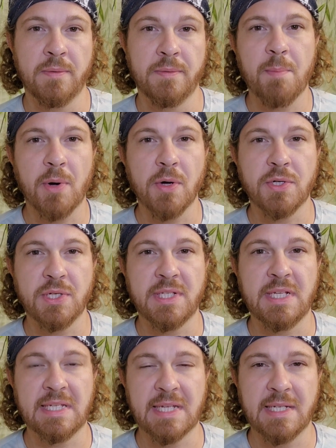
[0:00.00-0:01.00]
When I
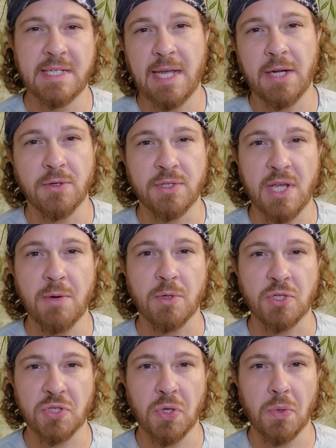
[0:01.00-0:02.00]
purchased these containers, they
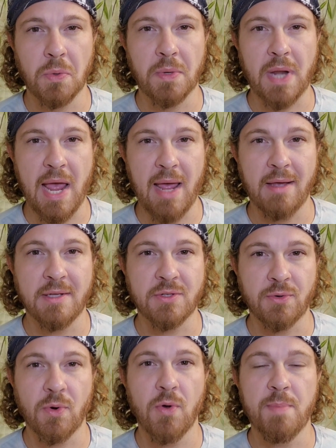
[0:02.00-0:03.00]
were sold
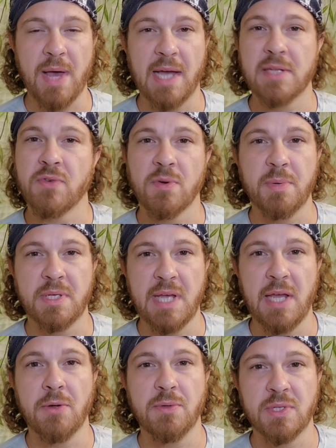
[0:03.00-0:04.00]
as grow bags for
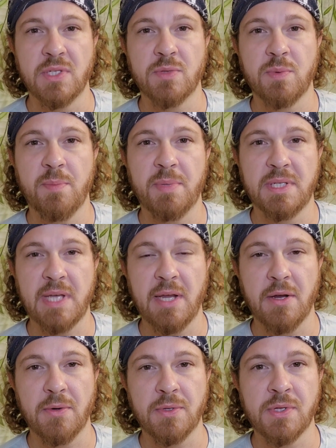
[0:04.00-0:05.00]
potatoes and sweet
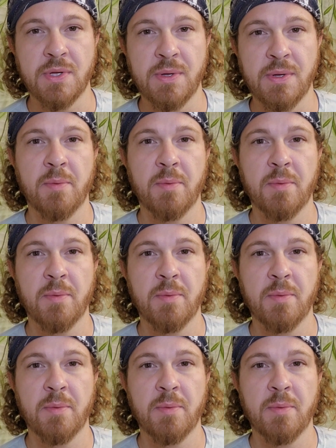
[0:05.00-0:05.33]
potatoes